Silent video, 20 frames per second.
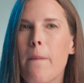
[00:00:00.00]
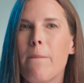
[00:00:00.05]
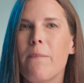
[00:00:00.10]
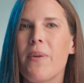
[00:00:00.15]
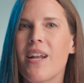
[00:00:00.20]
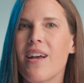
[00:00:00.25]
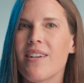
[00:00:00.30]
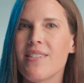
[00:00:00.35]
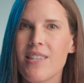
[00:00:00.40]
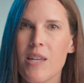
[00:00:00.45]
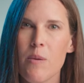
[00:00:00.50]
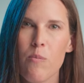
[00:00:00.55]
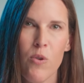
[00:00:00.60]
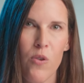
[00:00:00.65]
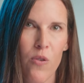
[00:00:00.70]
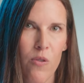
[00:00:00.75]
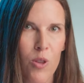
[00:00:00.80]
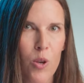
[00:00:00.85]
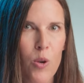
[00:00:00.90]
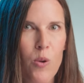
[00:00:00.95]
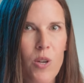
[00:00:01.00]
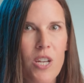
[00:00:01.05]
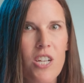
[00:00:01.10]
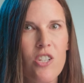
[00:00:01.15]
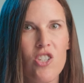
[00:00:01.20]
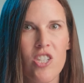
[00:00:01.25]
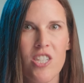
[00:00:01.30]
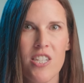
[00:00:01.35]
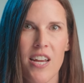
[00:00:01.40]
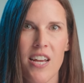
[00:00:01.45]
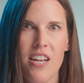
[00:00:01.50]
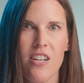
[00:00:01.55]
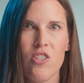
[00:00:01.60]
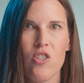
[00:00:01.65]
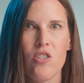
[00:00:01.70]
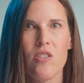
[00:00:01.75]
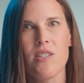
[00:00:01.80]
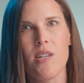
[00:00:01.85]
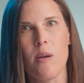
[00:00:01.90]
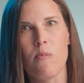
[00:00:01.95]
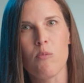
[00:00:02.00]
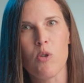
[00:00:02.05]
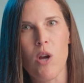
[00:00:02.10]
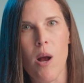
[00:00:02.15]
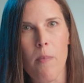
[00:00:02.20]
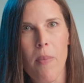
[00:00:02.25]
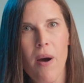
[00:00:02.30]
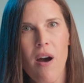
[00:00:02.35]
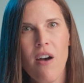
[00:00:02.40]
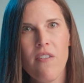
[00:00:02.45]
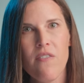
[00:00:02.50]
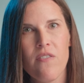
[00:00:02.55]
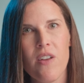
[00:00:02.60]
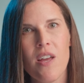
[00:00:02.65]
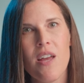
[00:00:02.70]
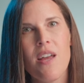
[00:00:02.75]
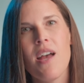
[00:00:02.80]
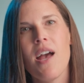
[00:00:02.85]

but as they move through each stage, some drop off,